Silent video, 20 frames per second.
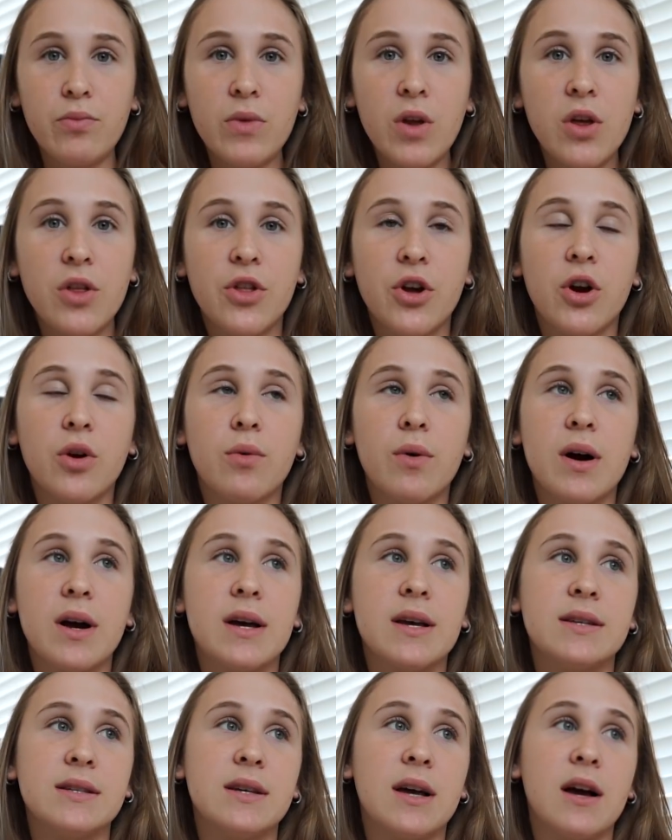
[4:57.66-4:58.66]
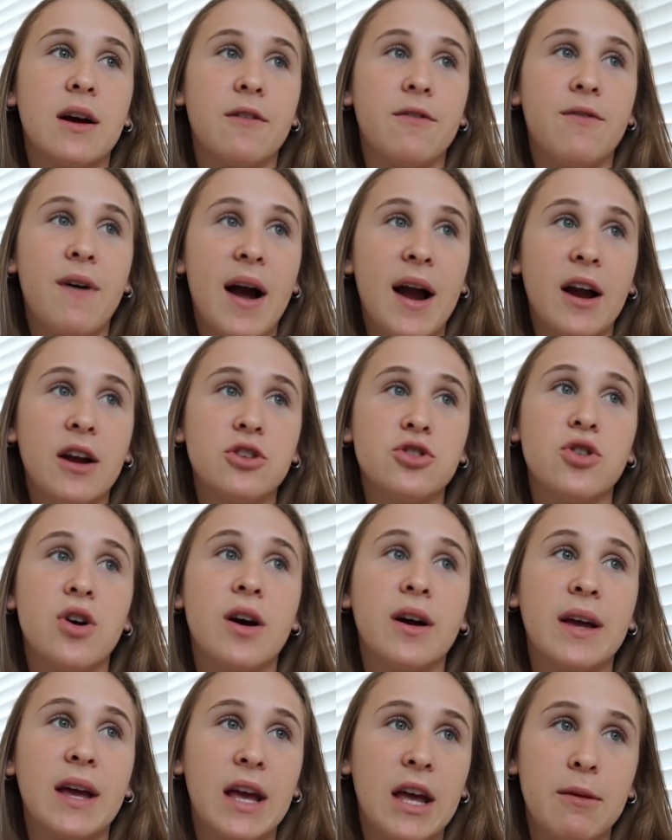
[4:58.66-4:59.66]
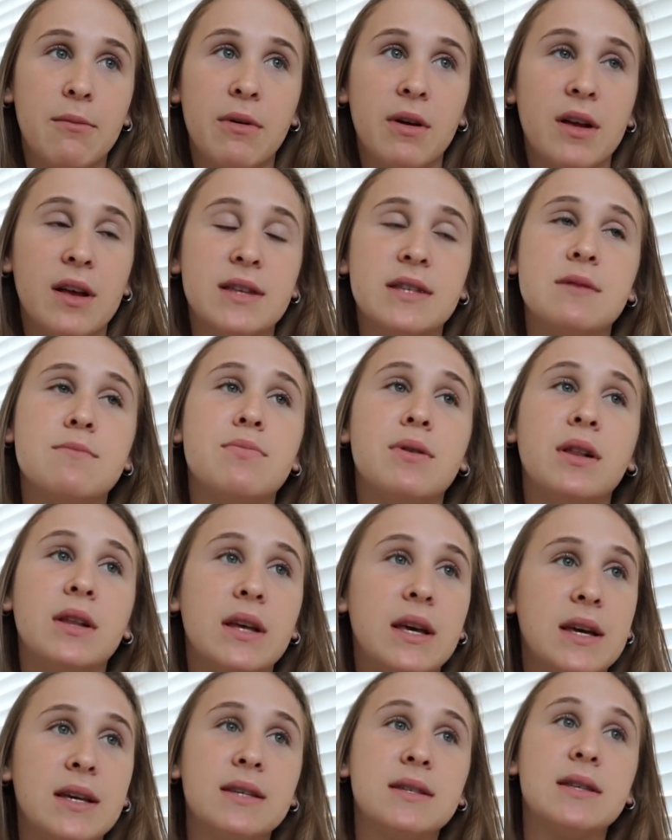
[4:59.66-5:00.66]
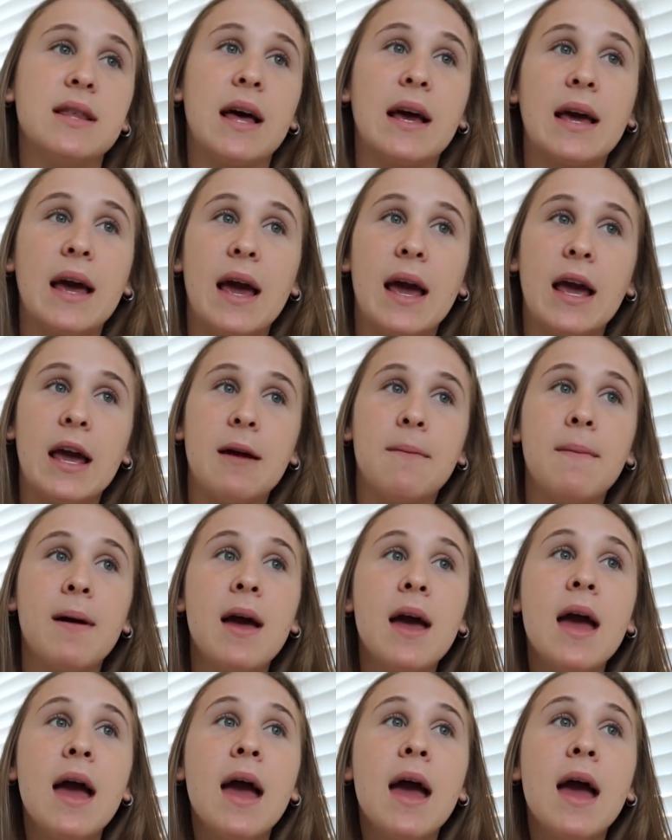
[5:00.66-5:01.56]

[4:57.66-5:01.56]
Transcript: there was a fire truck, ambulance, and police that came.